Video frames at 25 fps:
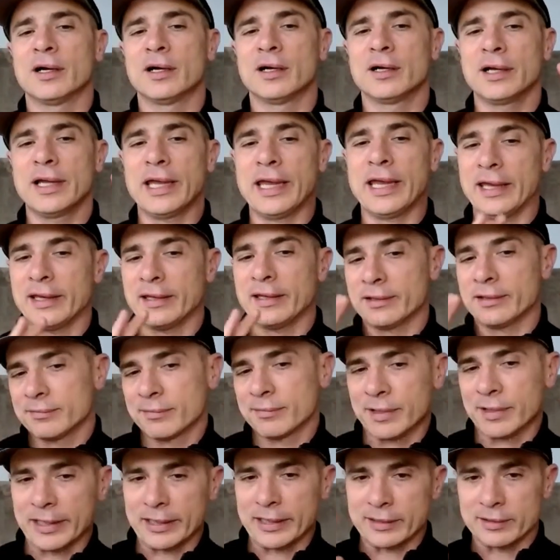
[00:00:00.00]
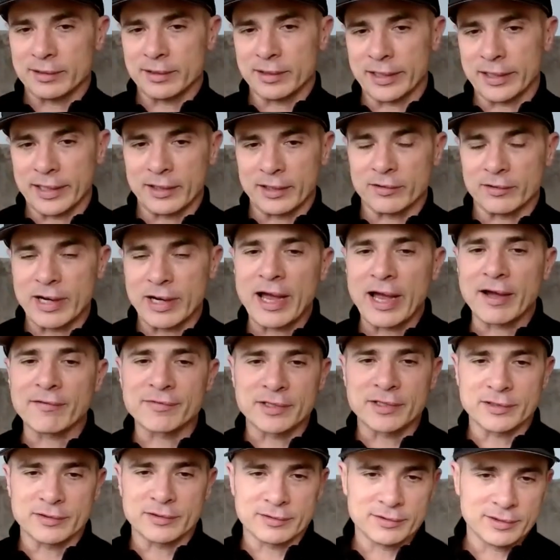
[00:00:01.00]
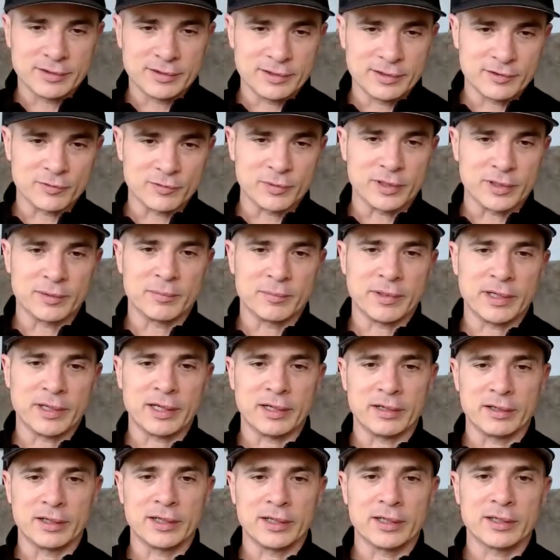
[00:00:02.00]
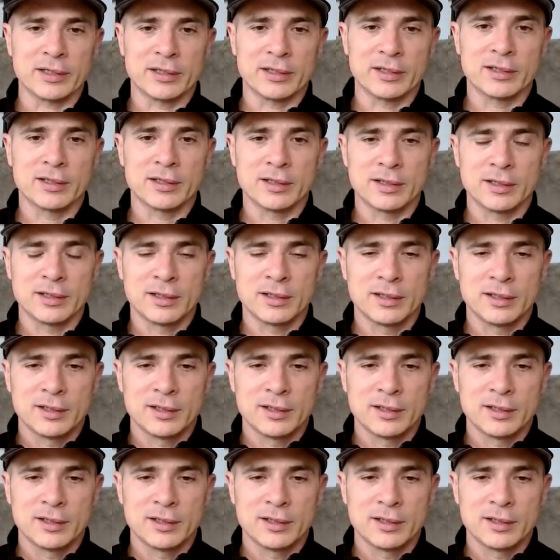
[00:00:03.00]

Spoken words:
And like I don't have to, is what I'm hearing.